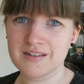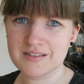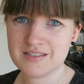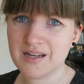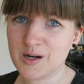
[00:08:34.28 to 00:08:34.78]
It
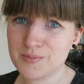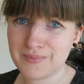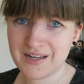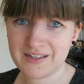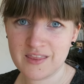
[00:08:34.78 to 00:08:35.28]
is now
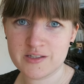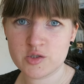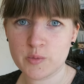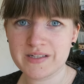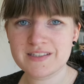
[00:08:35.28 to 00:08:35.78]
May the
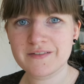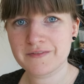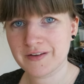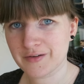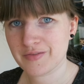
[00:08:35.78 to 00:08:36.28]

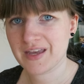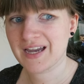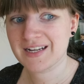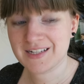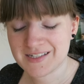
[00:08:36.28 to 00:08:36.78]
25th
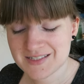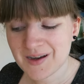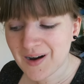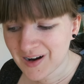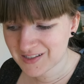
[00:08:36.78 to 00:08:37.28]
and it is
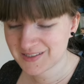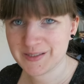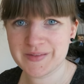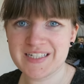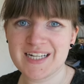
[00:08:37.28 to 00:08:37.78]
hot
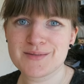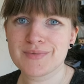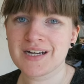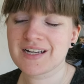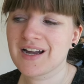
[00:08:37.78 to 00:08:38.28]
here in
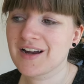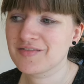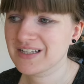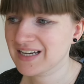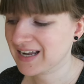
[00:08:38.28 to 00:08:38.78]
Denmark. I
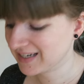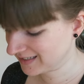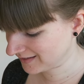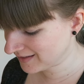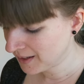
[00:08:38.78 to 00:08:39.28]
really
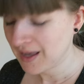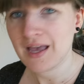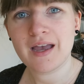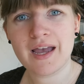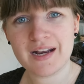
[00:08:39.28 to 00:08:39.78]
like it.
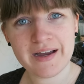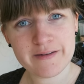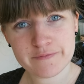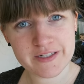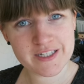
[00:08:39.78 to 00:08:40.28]
And I
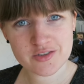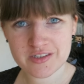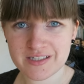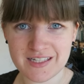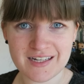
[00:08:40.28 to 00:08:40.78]
have
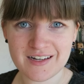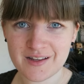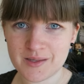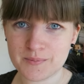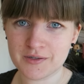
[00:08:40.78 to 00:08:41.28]
finished yet
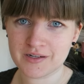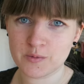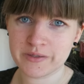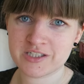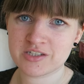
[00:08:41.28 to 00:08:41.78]
another book,
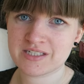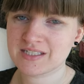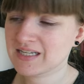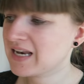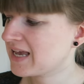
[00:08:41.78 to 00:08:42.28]
which is
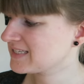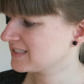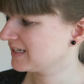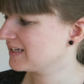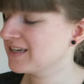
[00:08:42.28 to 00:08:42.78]
a
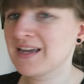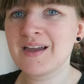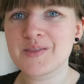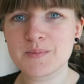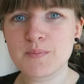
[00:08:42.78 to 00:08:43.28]
classic,
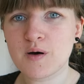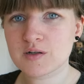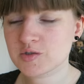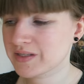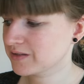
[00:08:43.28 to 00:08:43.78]
The
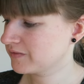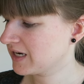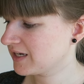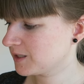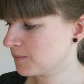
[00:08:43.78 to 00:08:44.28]
Portrait of a
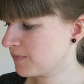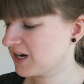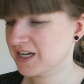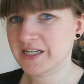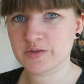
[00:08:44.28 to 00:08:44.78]
Lady
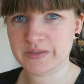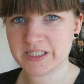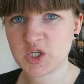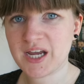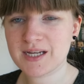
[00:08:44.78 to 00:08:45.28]
by Henry
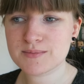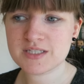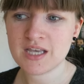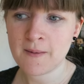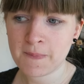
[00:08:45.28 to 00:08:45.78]
James.